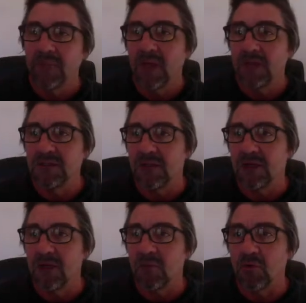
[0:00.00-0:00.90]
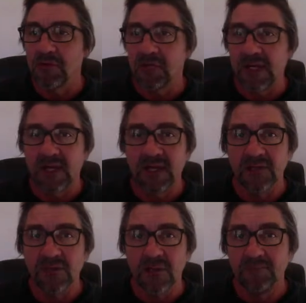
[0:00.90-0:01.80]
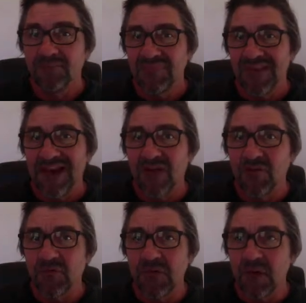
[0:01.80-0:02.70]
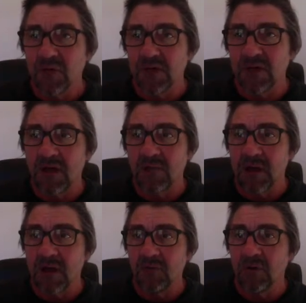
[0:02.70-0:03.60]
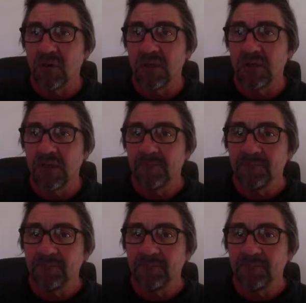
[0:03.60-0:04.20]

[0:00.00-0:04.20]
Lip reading: until I got more into data entry. The other thing I want to talk about real quickly